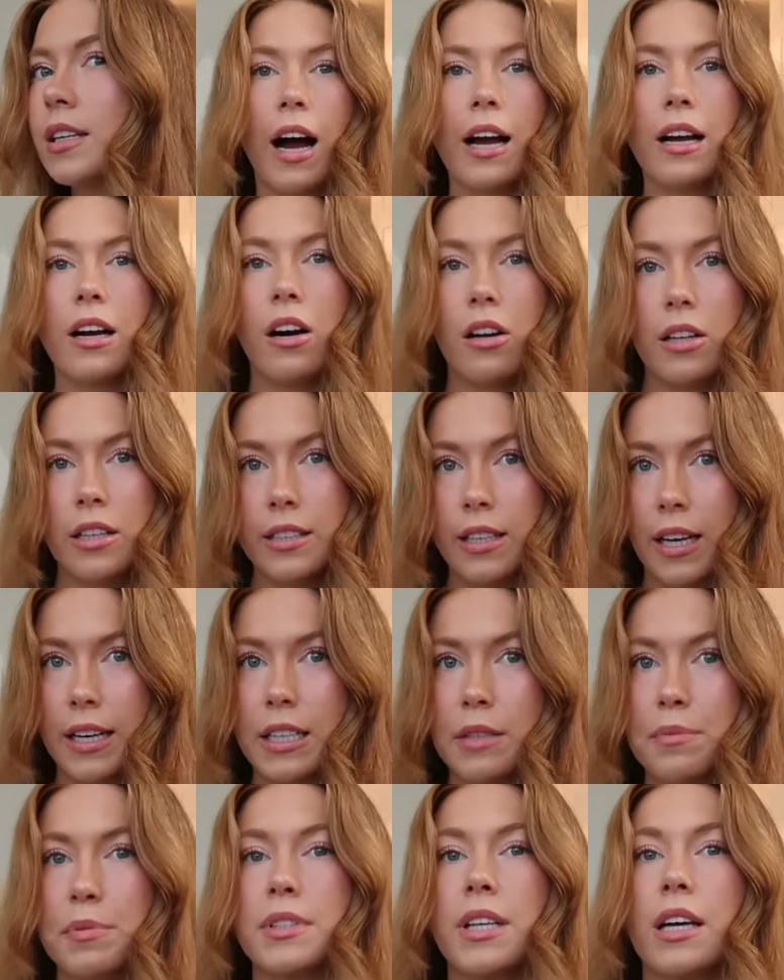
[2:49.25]
I call it
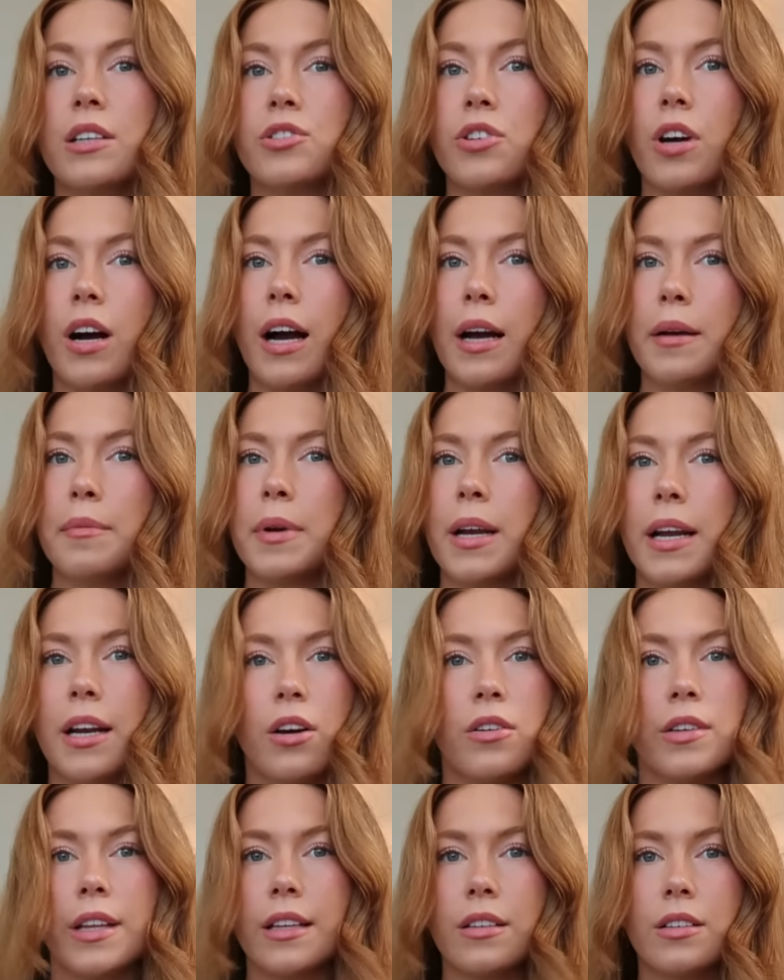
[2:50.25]
90% dry, but I
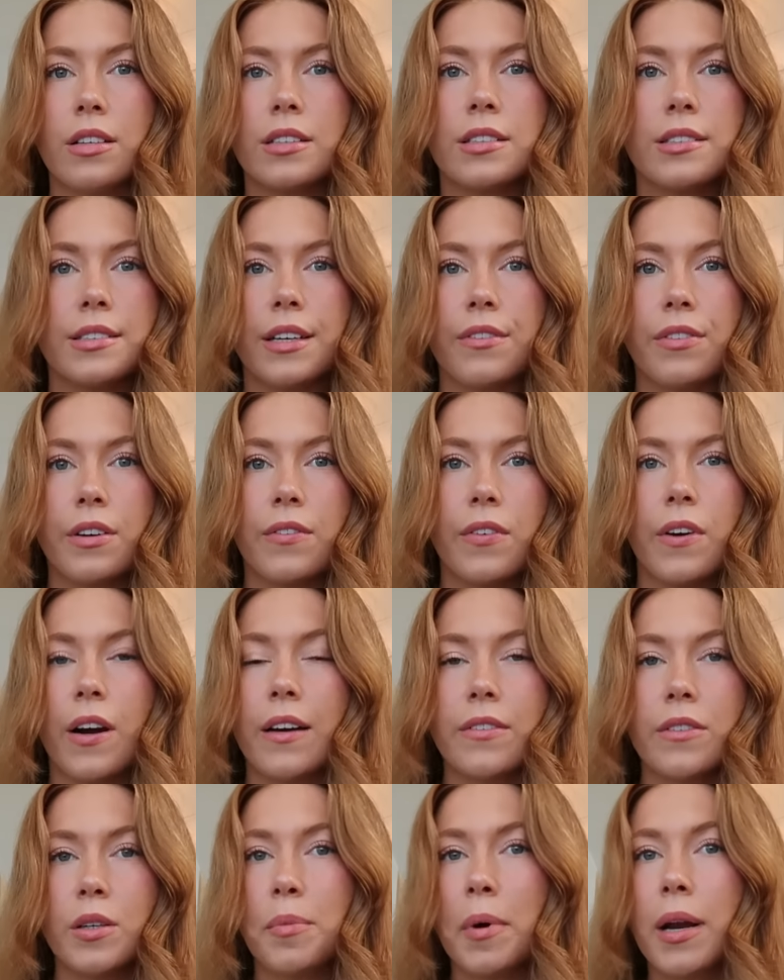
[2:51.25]
know that looks different for
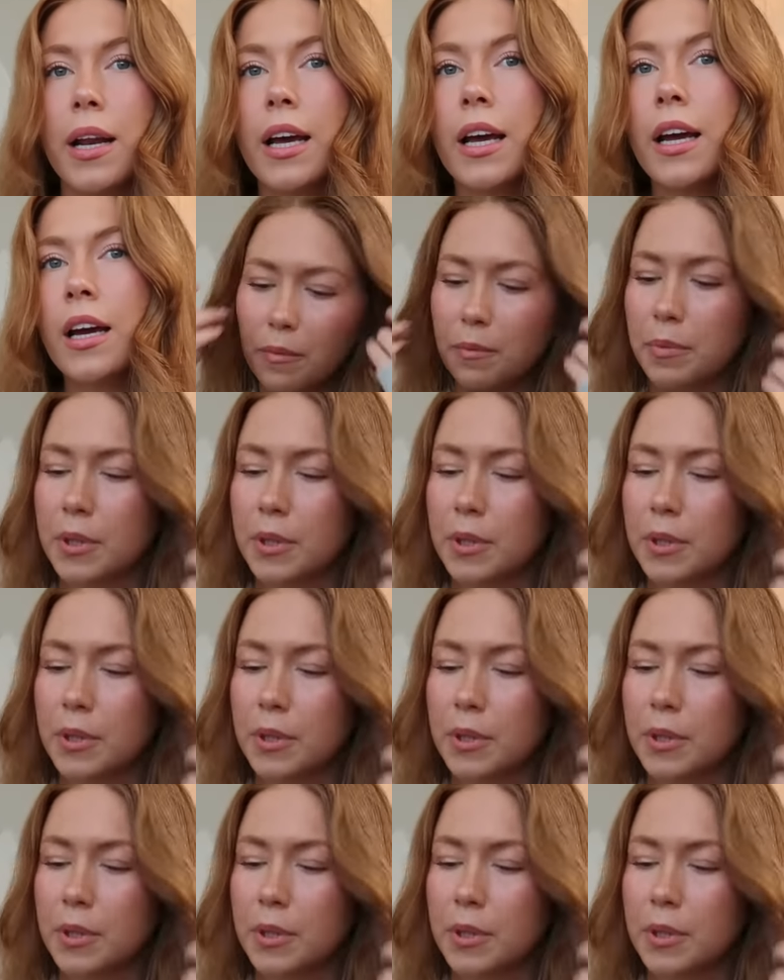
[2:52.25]
everybody.